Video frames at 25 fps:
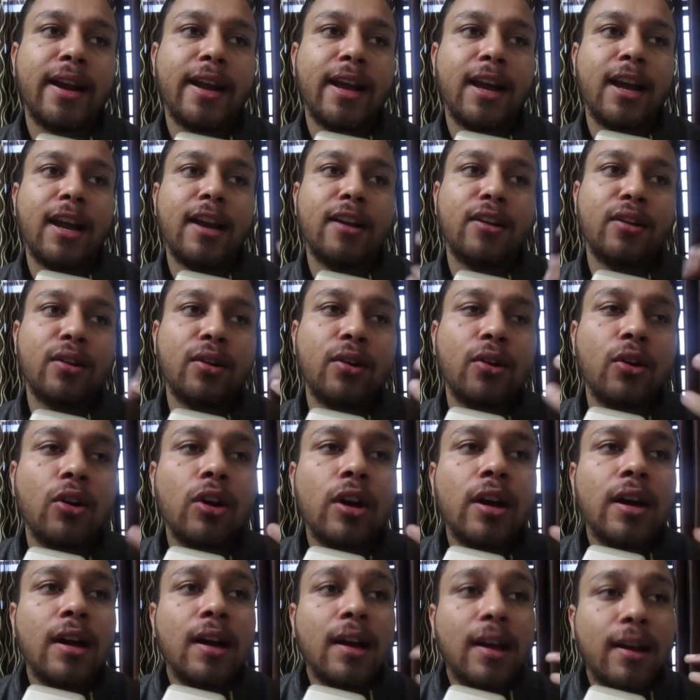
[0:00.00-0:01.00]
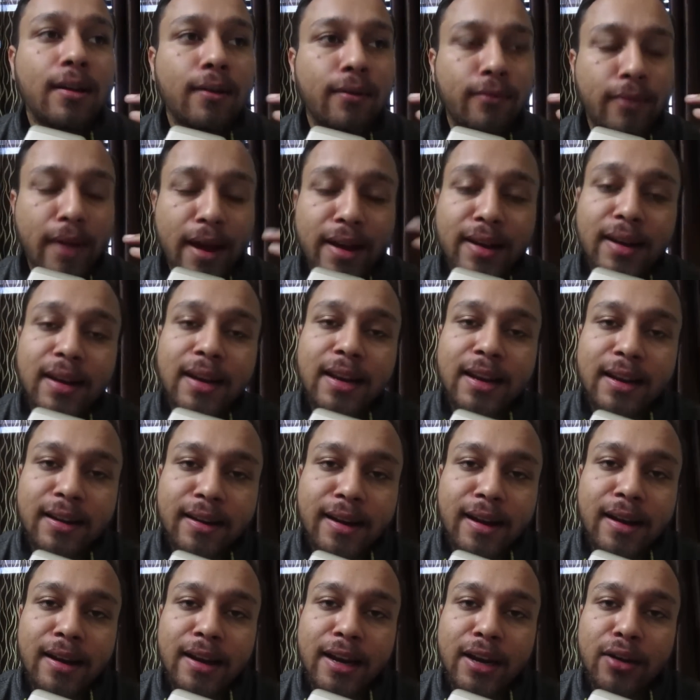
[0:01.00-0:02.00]
and you know Finally, it
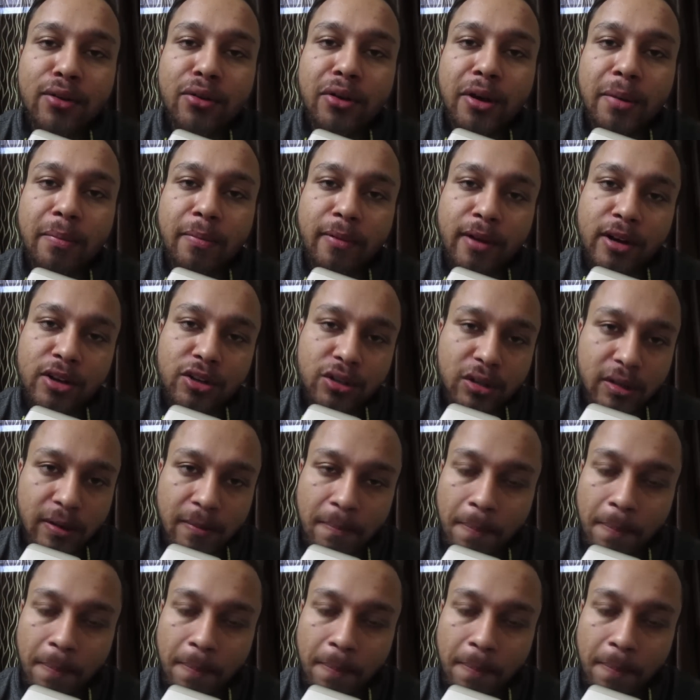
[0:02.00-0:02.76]
can lead to depression.